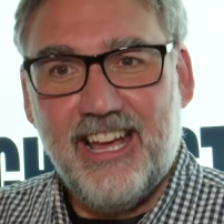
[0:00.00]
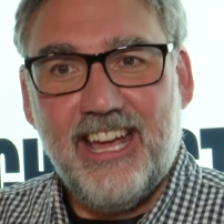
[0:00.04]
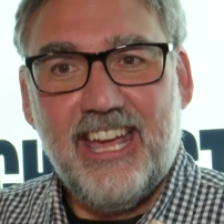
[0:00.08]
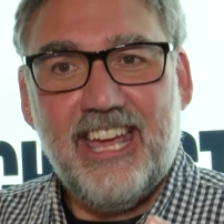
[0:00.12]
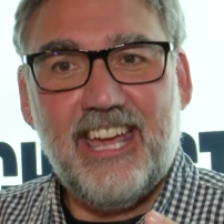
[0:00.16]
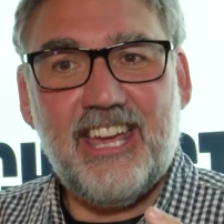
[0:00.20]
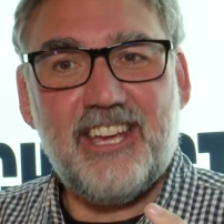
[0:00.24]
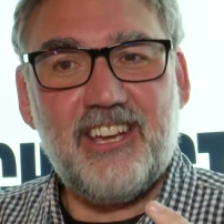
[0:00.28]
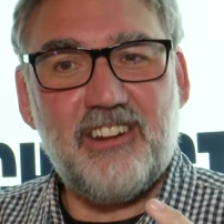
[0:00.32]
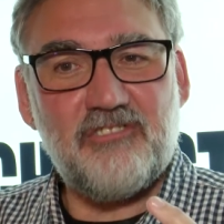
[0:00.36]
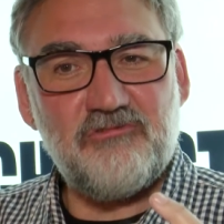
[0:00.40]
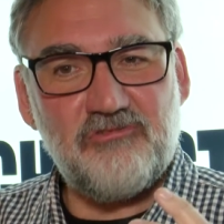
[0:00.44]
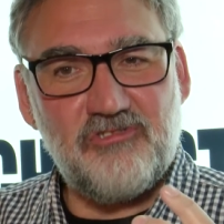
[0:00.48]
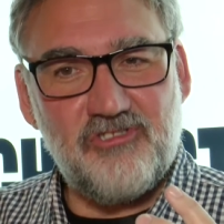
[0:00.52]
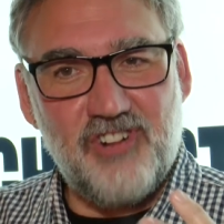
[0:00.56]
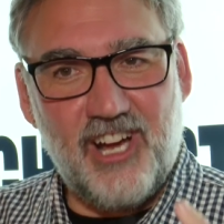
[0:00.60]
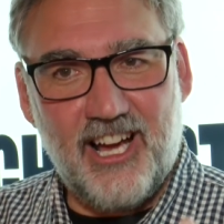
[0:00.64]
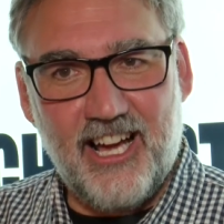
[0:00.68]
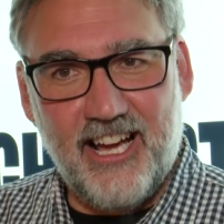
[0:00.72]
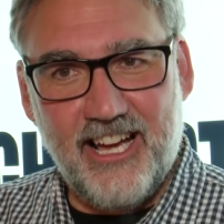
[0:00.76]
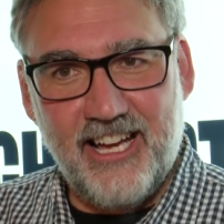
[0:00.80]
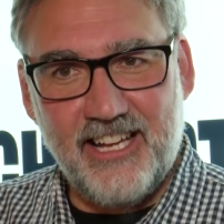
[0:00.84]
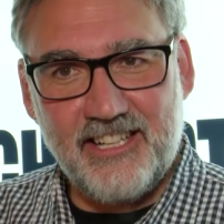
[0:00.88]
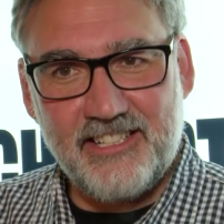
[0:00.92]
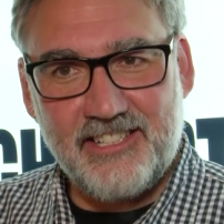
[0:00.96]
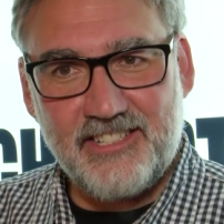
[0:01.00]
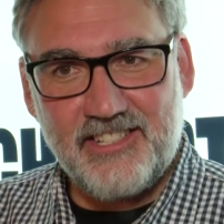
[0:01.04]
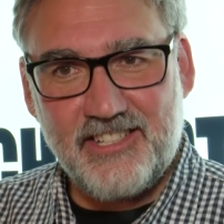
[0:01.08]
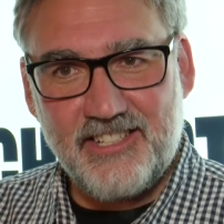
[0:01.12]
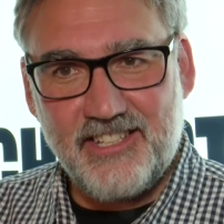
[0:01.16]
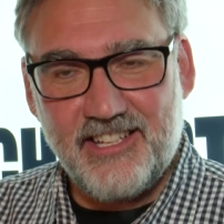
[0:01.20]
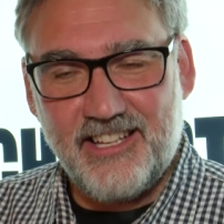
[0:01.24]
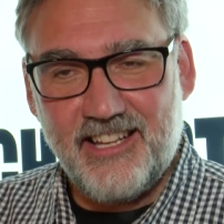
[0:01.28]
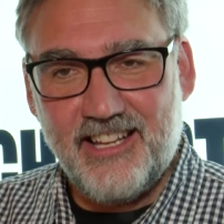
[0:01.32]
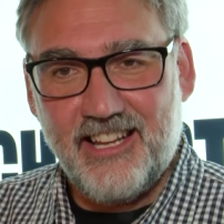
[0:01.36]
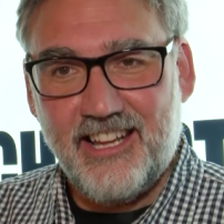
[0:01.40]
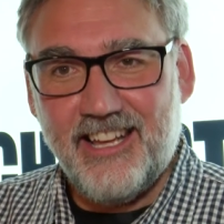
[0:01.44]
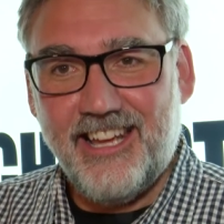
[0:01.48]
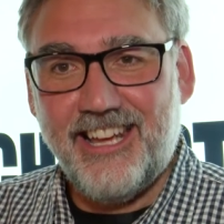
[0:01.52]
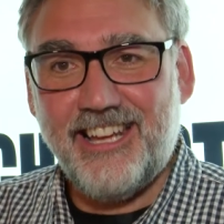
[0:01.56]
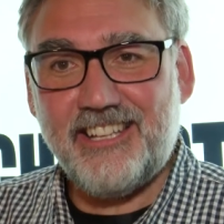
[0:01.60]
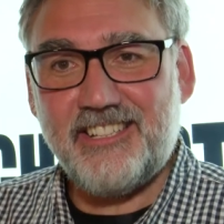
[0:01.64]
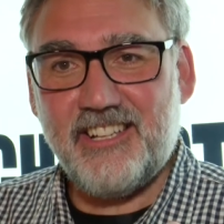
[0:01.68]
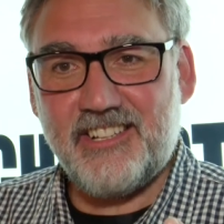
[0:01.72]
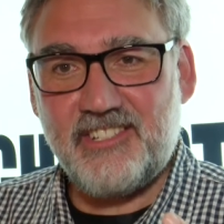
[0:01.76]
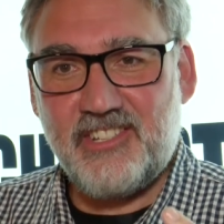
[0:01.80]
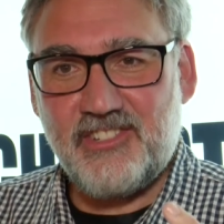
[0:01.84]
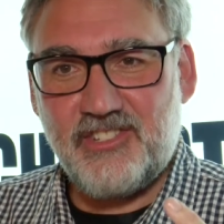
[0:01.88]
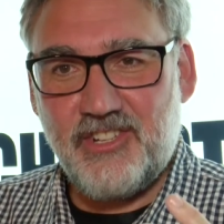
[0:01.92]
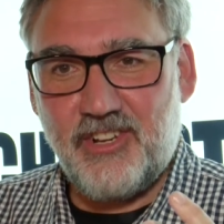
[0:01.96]
He can write, he
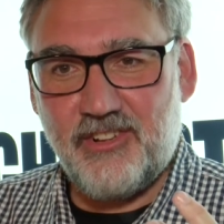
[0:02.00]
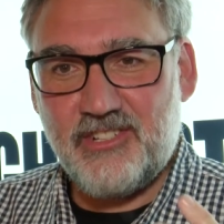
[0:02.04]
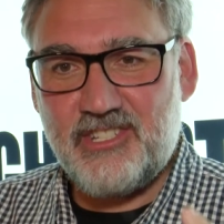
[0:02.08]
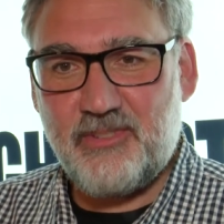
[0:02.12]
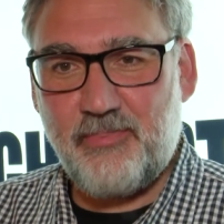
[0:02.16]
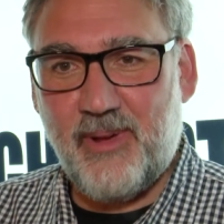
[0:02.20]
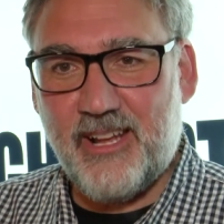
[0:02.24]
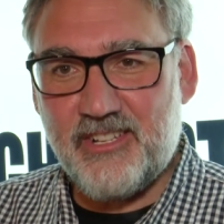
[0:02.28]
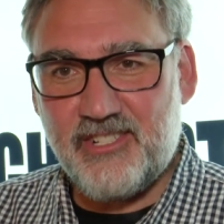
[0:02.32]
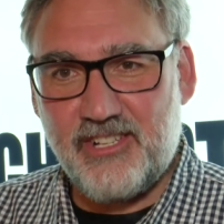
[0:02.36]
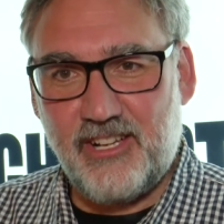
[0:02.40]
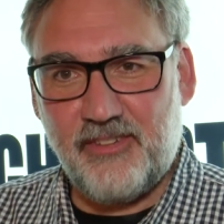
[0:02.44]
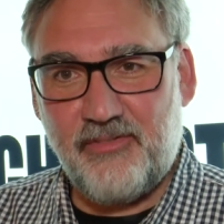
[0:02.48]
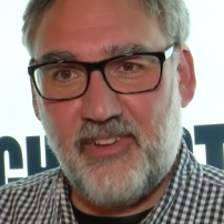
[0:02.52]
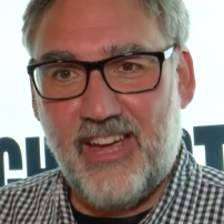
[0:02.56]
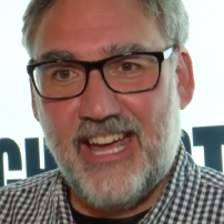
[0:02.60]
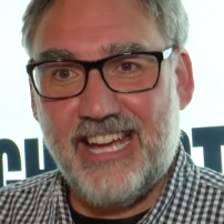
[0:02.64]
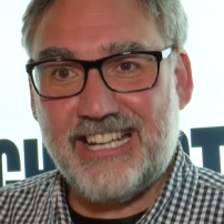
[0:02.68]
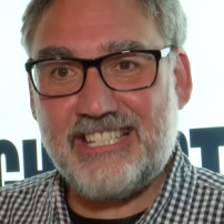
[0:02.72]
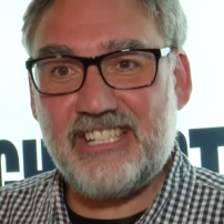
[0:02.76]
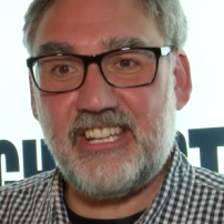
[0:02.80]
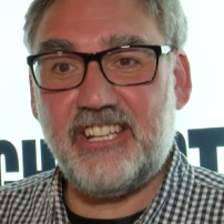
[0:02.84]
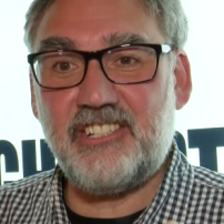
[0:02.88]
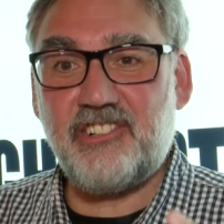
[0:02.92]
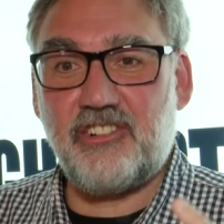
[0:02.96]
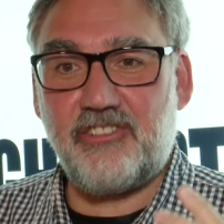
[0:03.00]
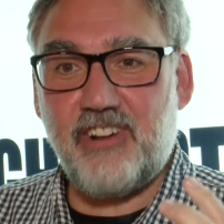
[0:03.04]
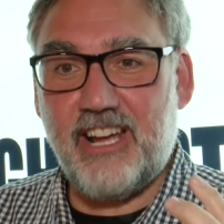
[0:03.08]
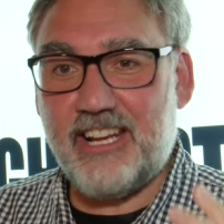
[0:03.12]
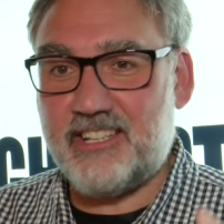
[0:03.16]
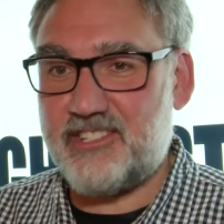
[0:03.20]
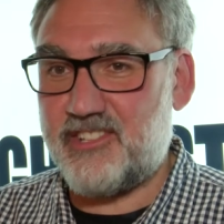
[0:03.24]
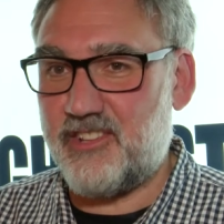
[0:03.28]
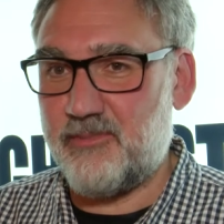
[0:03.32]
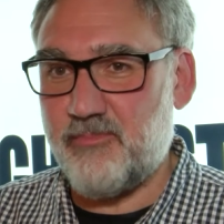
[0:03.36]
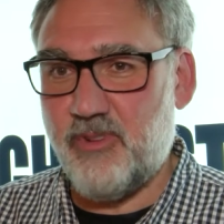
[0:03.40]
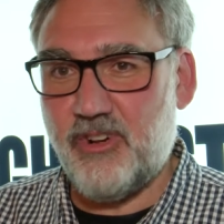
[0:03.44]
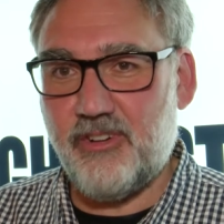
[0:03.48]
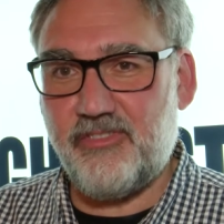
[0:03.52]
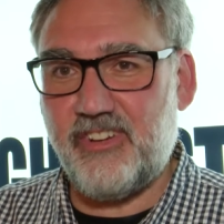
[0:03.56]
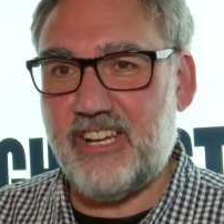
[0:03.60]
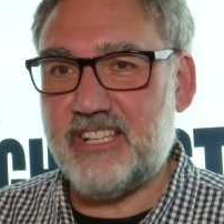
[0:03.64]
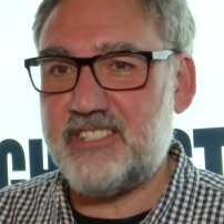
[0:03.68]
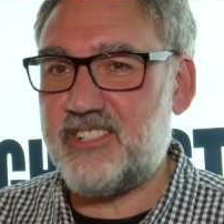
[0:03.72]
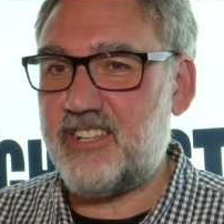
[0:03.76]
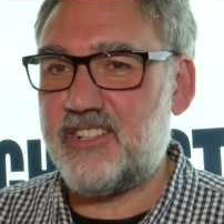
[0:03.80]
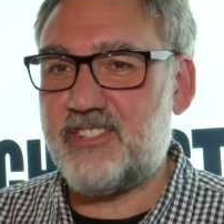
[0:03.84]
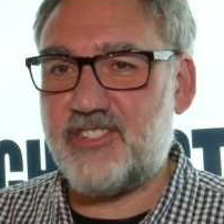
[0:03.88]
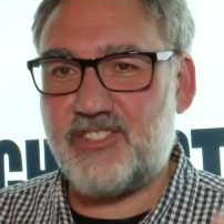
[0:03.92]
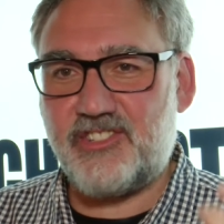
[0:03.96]
does his own special effects, he directs the
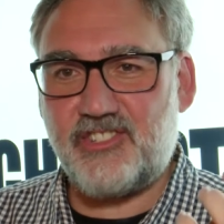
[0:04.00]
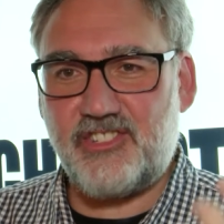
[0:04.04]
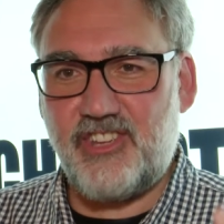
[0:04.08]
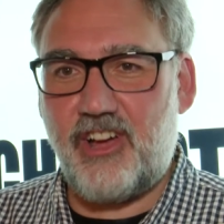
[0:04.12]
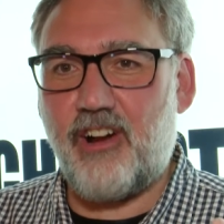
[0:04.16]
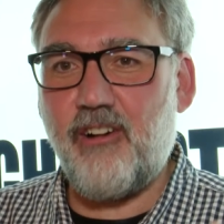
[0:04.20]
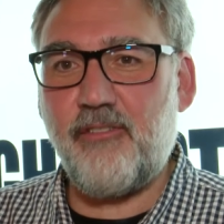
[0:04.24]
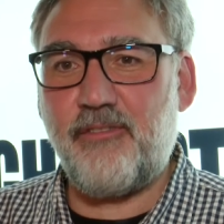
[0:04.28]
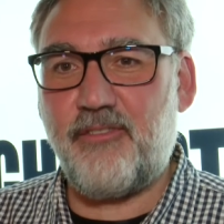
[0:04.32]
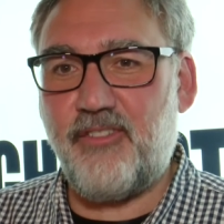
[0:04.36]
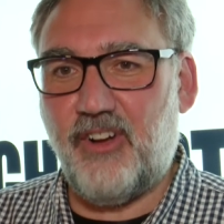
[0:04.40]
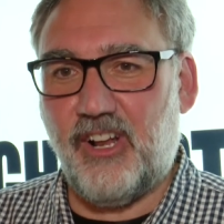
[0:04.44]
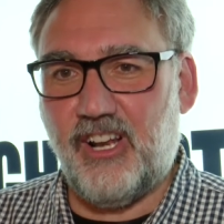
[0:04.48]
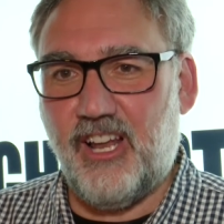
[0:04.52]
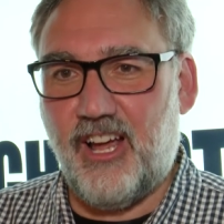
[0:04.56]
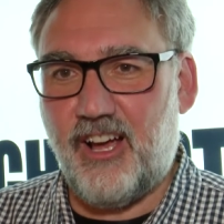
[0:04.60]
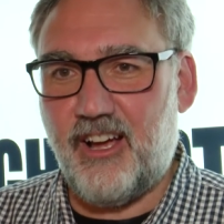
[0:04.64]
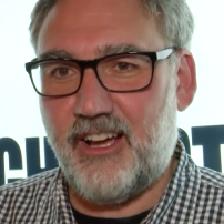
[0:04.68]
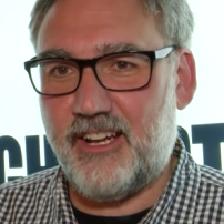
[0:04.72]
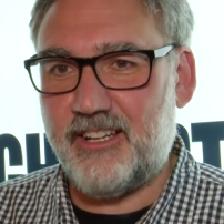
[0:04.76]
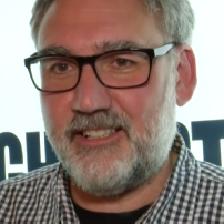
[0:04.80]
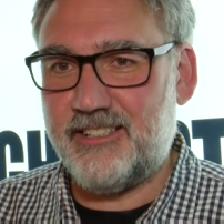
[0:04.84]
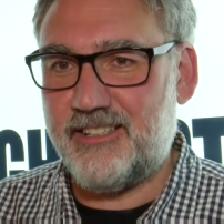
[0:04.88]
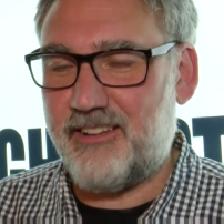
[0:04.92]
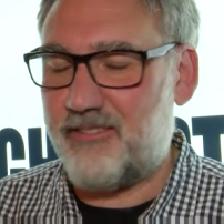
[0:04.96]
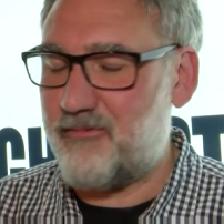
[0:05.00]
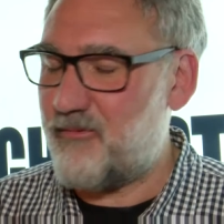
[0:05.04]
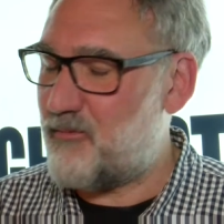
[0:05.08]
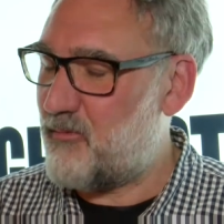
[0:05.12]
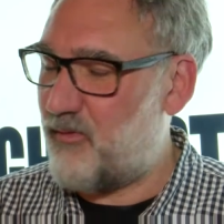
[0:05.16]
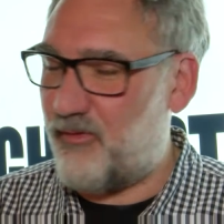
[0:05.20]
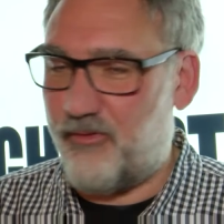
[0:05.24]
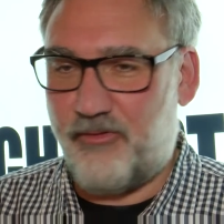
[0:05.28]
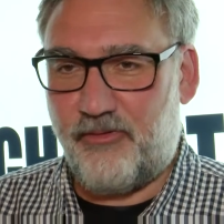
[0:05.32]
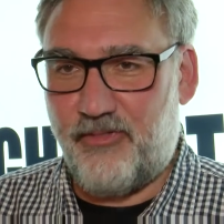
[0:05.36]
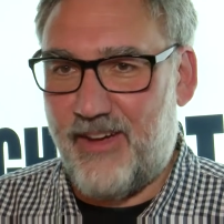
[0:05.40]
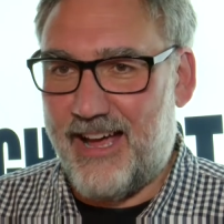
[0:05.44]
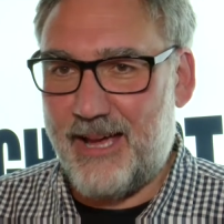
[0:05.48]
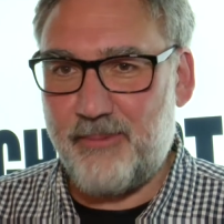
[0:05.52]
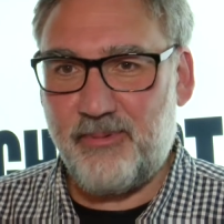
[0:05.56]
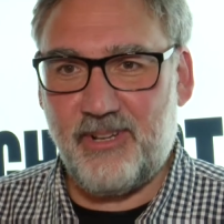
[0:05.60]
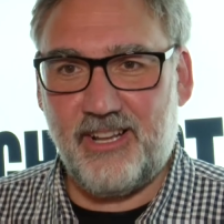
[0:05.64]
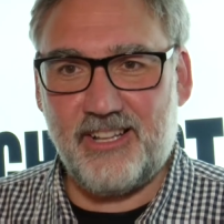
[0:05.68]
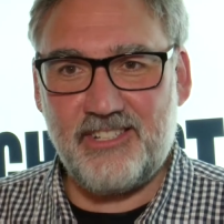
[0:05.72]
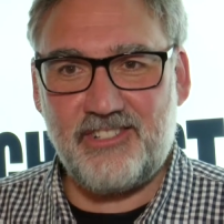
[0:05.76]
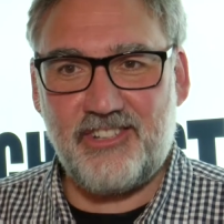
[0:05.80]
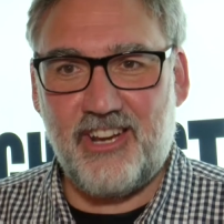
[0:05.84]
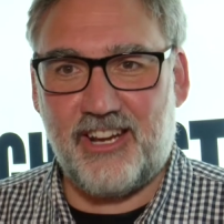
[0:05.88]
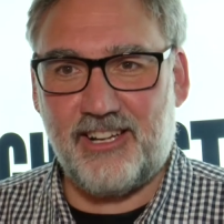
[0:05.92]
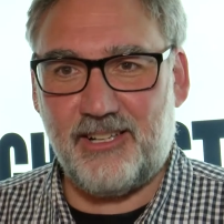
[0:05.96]
movies. He's so full on,
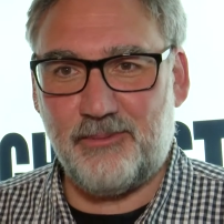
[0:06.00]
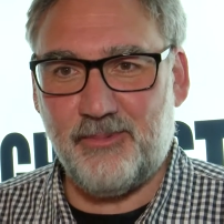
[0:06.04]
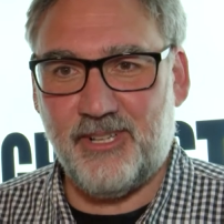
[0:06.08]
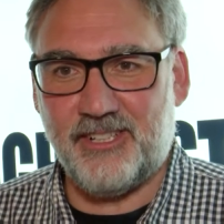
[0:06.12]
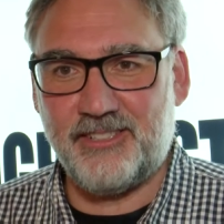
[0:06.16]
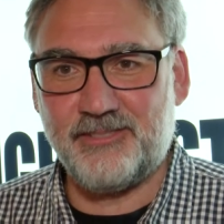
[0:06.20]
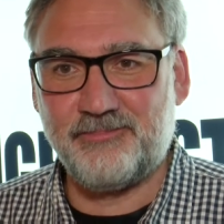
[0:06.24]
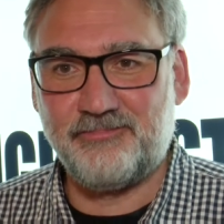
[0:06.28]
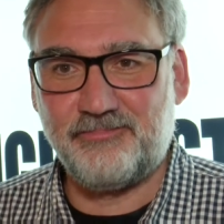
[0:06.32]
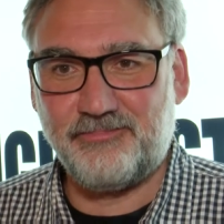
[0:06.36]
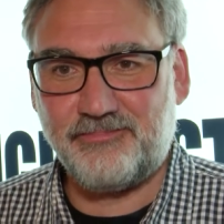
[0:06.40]
fabulous gentleman